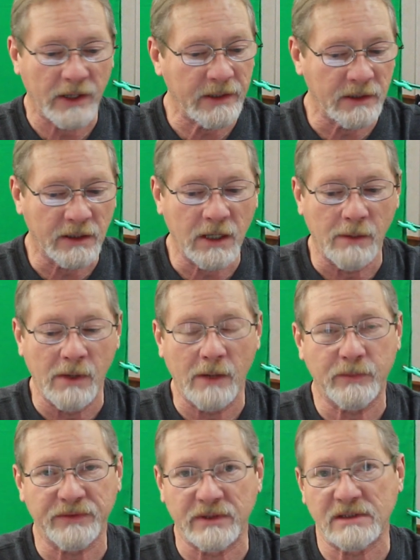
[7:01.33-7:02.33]
didn't come
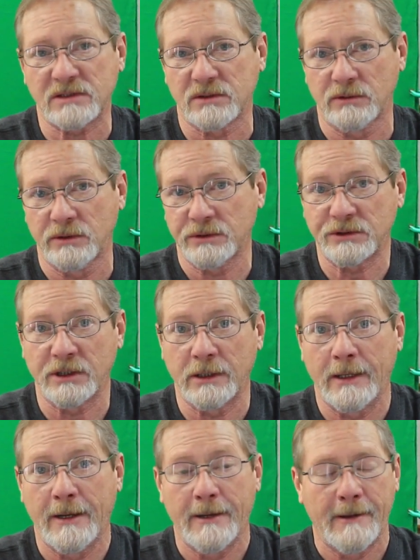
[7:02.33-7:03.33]
up with this solution,
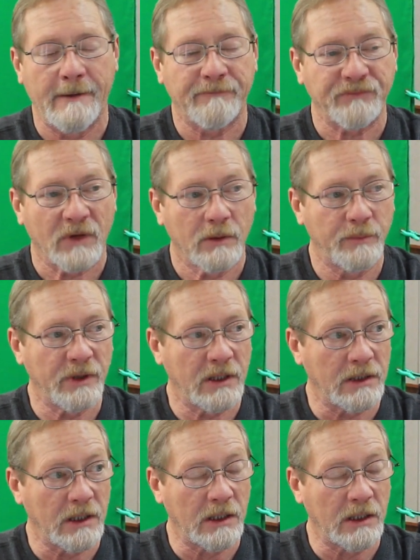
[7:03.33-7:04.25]
but